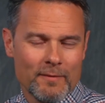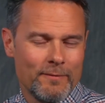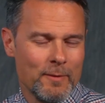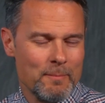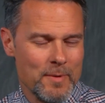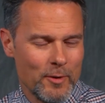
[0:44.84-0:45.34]

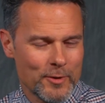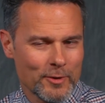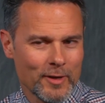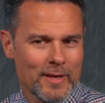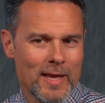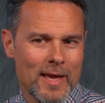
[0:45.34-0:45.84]

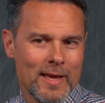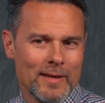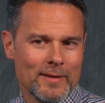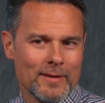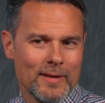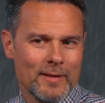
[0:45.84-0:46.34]
familiarly
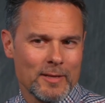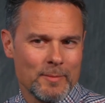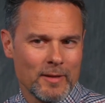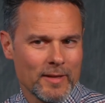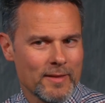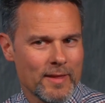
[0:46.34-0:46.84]
and
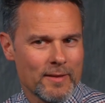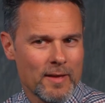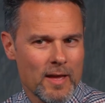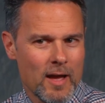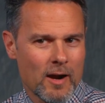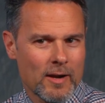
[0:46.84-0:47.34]
intimately, they
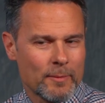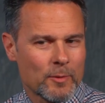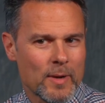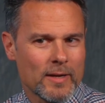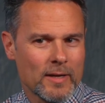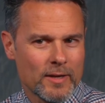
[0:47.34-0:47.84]
are able to
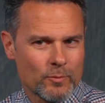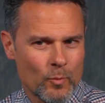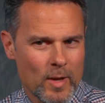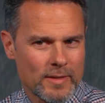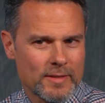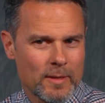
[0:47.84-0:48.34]
recognize
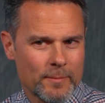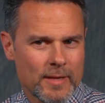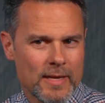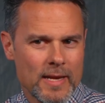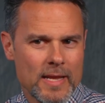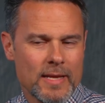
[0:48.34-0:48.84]
when
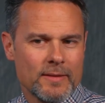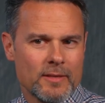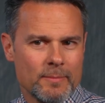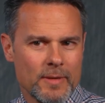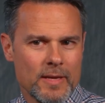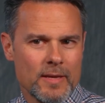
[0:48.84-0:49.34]
something needs
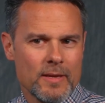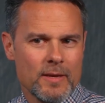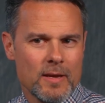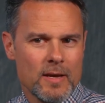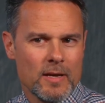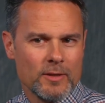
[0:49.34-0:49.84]
to be
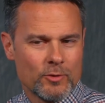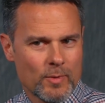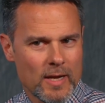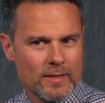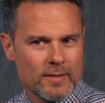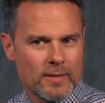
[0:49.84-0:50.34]

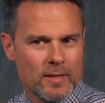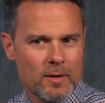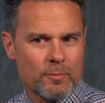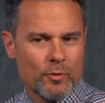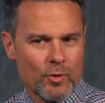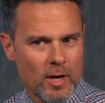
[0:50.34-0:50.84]
addressed
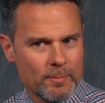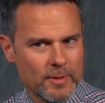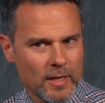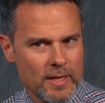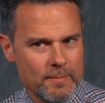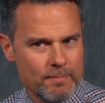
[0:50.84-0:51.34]

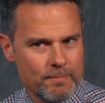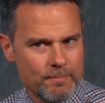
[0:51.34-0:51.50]
promptly